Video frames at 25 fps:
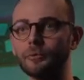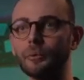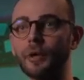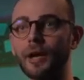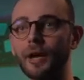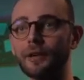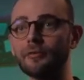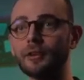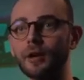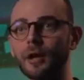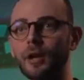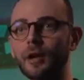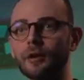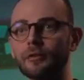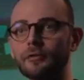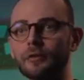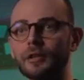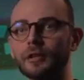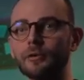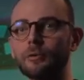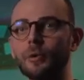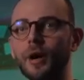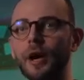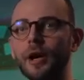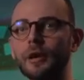we have a lot of
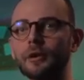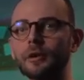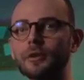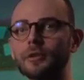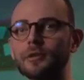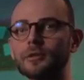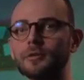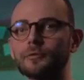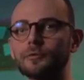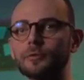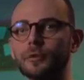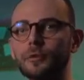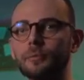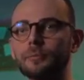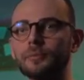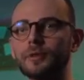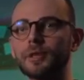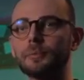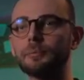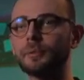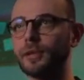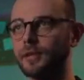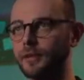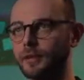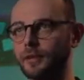inquiries from
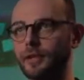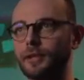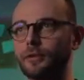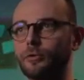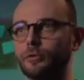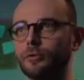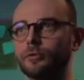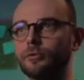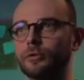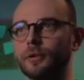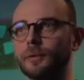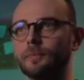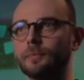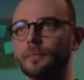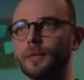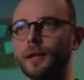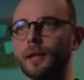the building industry.